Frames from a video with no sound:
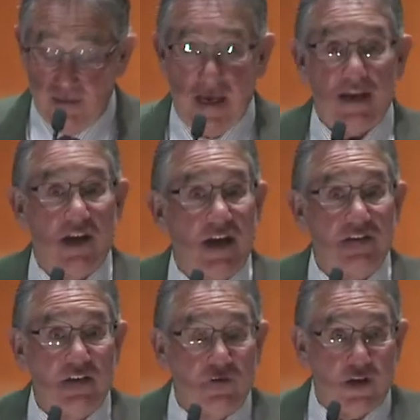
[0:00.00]
And in
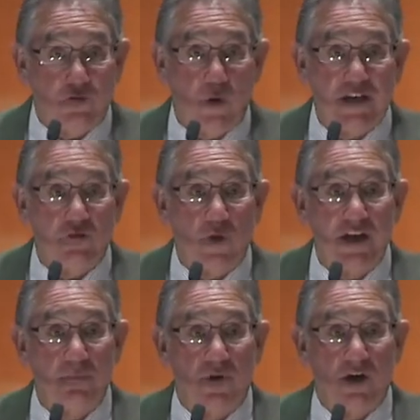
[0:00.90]

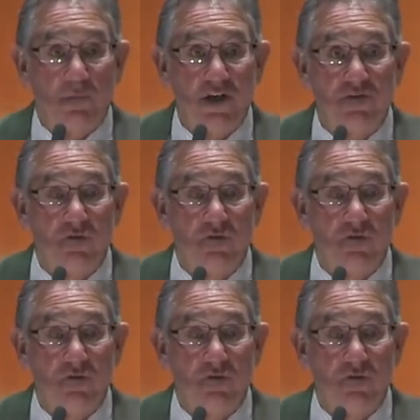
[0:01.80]
2020,